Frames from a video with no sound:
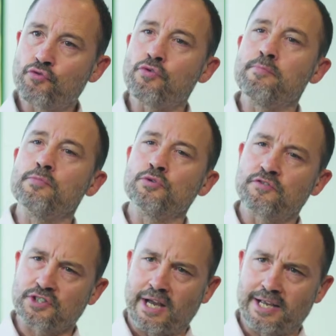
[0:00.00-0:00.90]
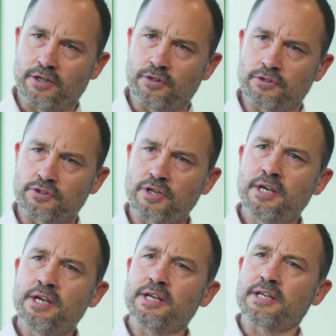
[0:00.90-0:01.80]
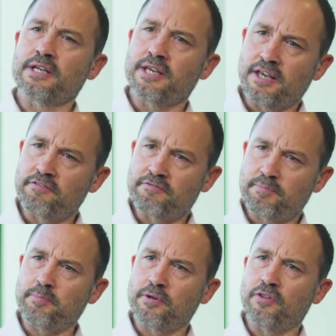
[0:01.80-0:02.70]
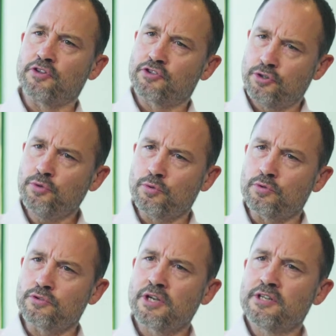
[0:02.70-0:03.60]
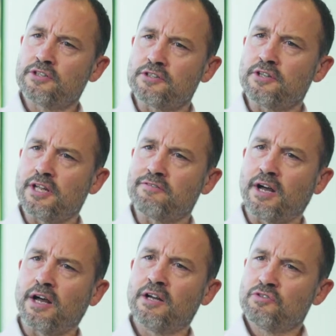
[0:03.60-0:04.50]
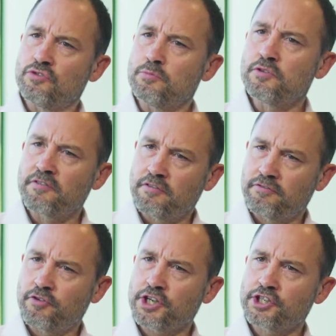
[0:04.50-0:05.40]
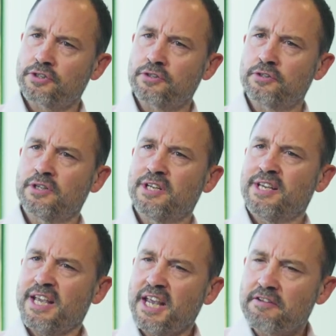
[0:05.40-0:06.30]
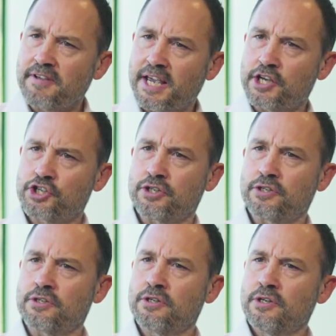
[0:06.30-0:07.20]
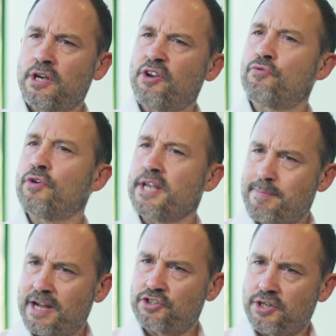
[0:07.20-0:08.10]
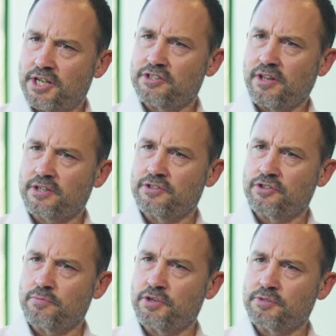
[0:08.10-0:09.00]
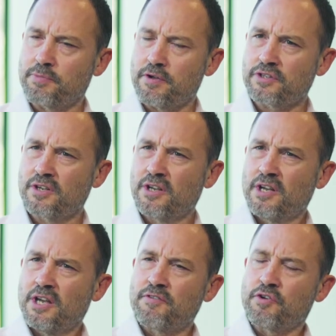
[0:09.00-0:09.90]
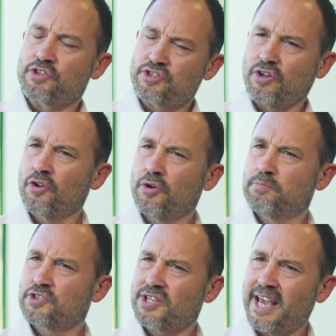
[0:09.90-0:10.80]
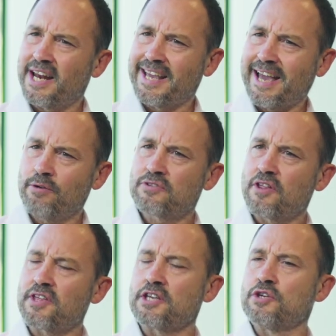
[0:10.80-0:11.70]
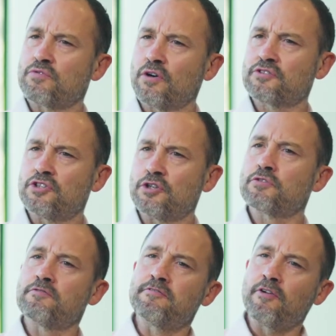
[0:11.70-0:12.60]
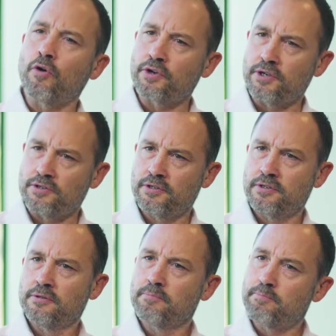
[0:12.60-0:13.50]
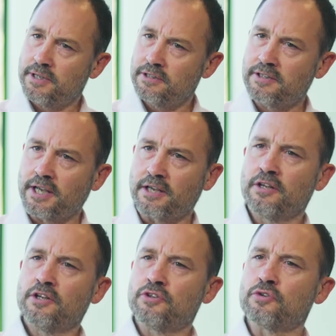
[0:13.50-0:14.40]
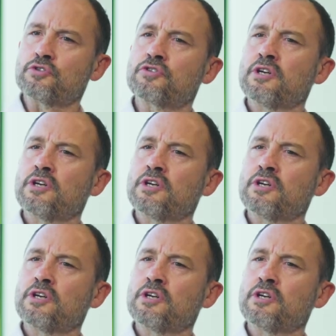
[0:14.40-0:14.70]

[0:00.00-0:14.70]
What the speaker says: remove silos, and give people the tools to deliver removable friction, innovation, and reimagination of that consumer experience. If you're a startup scaling out, the thing you've got to do is avoid building those